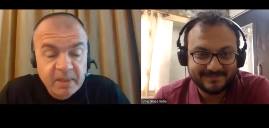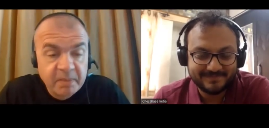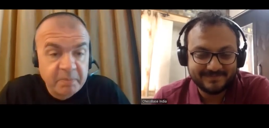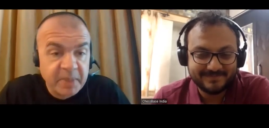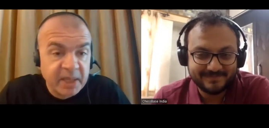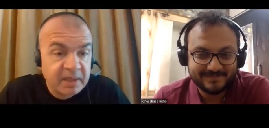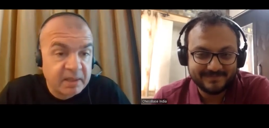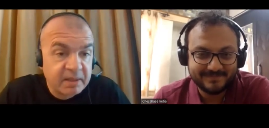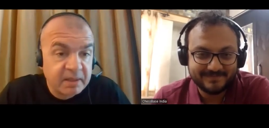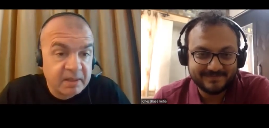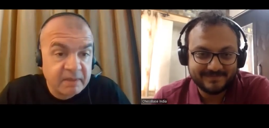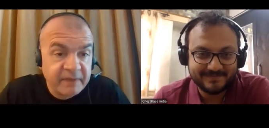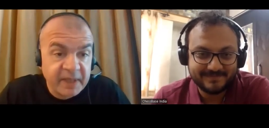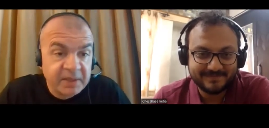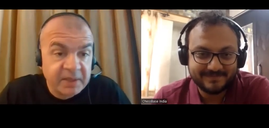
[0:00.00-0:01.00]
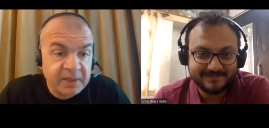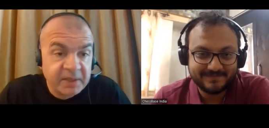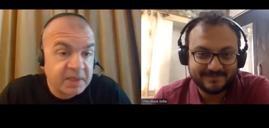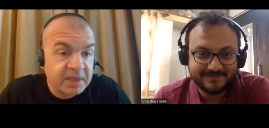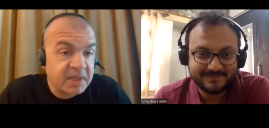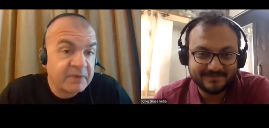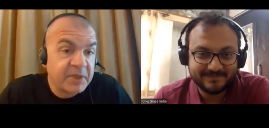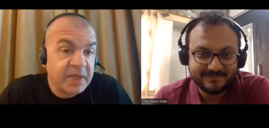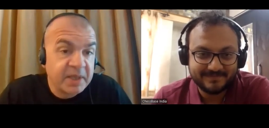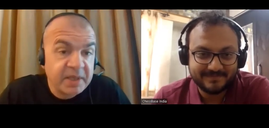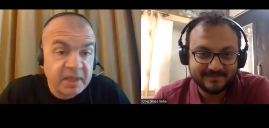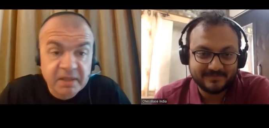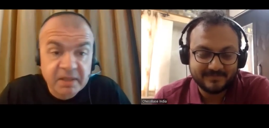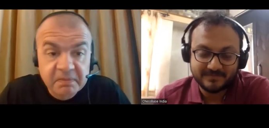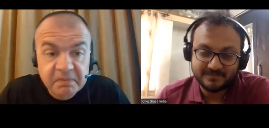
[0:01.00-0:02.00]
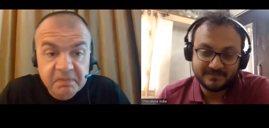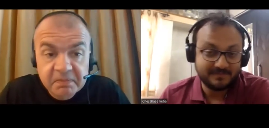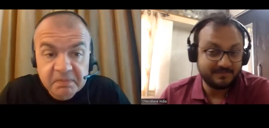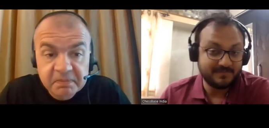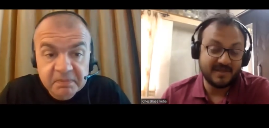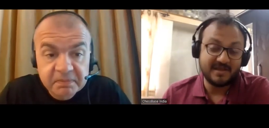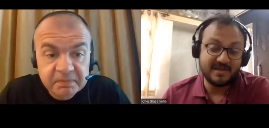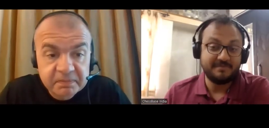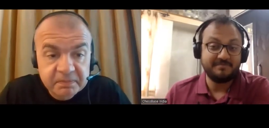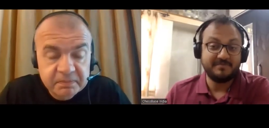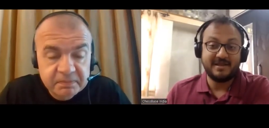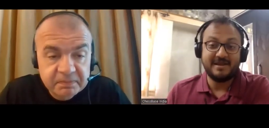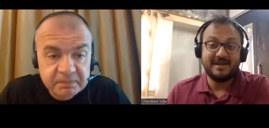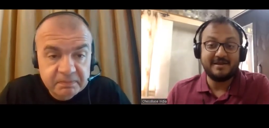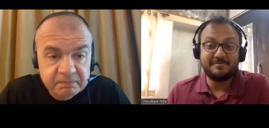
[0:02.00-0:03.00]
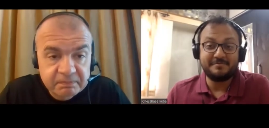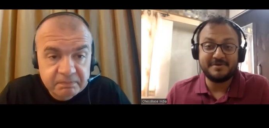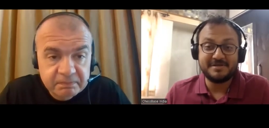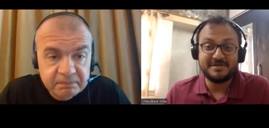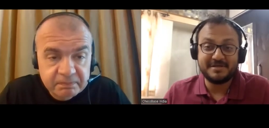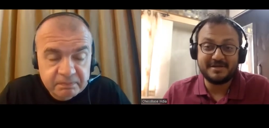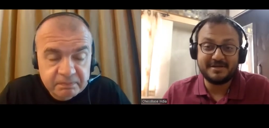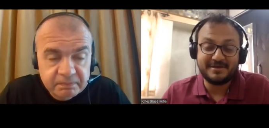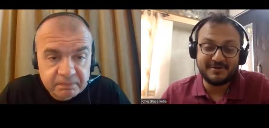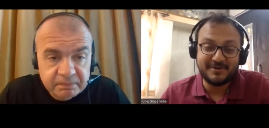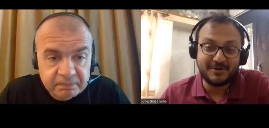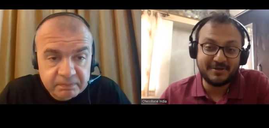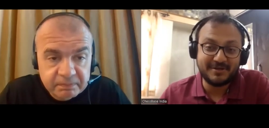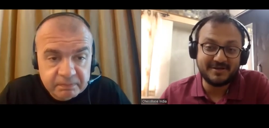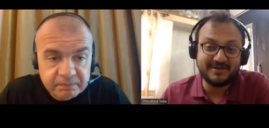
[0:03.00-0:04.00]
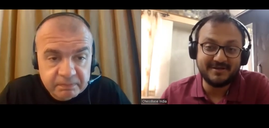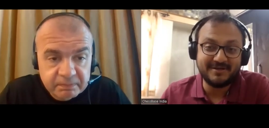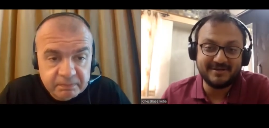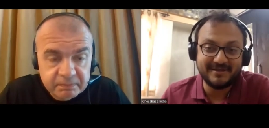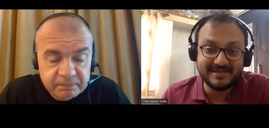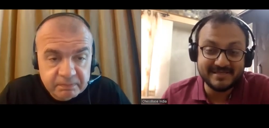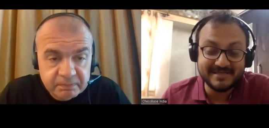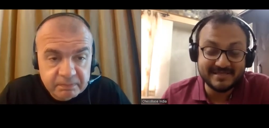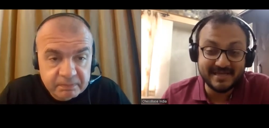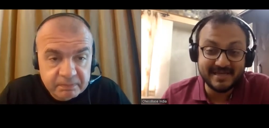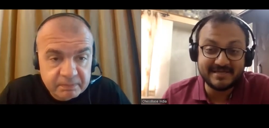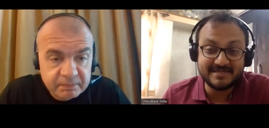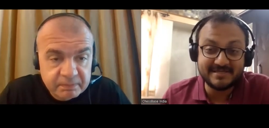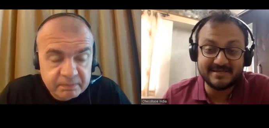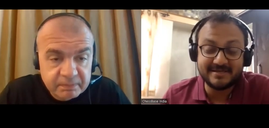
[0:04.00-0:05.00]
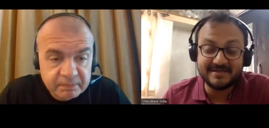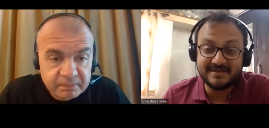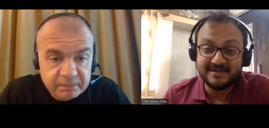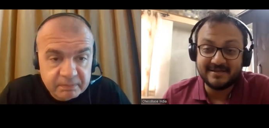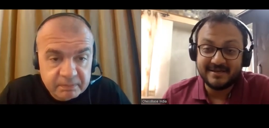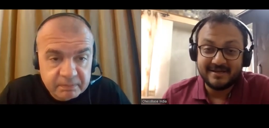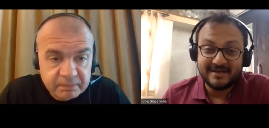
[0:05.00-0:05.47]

Speaker 1: but uh, well, this is what I think. Yeah, I appreciate your uh, insights here.